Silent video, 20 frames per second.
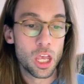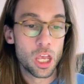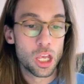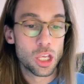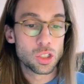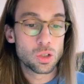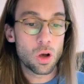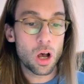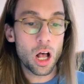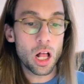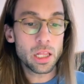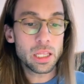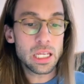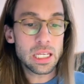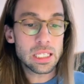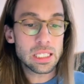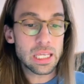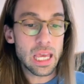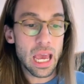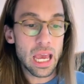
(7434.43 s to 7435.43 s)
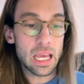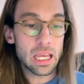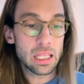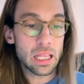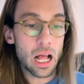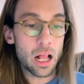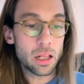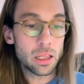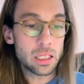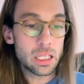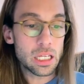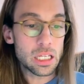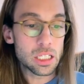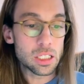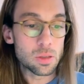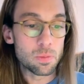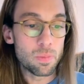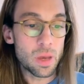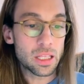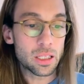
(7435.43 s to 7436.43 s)
So all
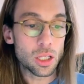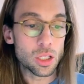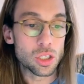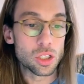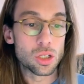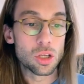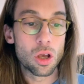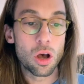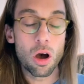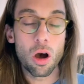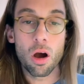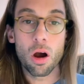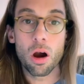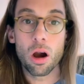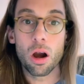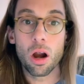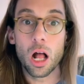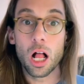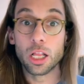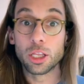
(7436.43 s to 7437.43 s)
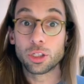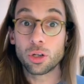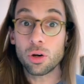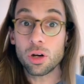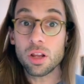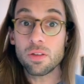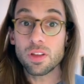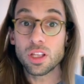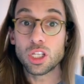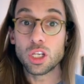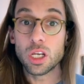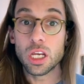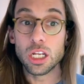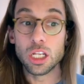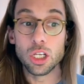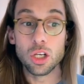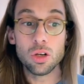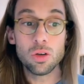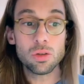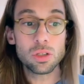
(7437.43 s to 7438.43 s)
these methods are alternative that you can
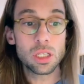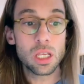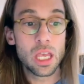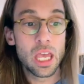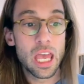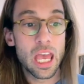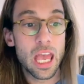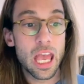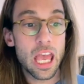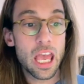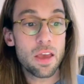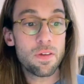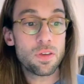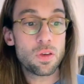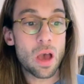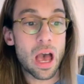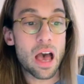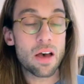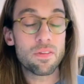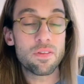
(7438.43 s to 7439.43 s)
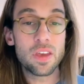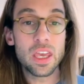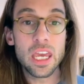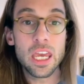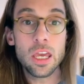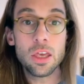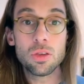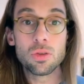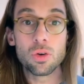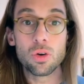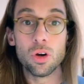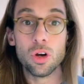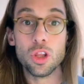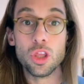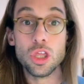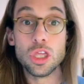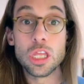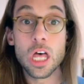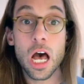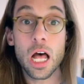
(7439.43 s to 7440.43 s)
use if you have either
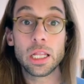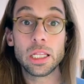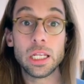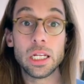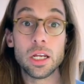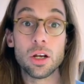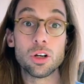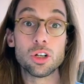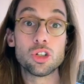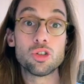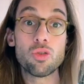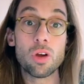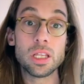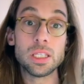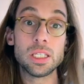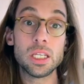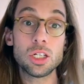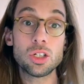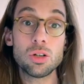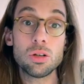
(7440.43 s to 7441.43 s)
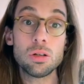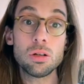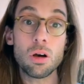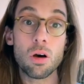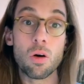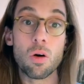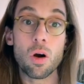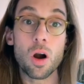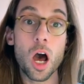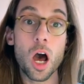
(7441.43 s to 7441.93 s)
nonlinear transition or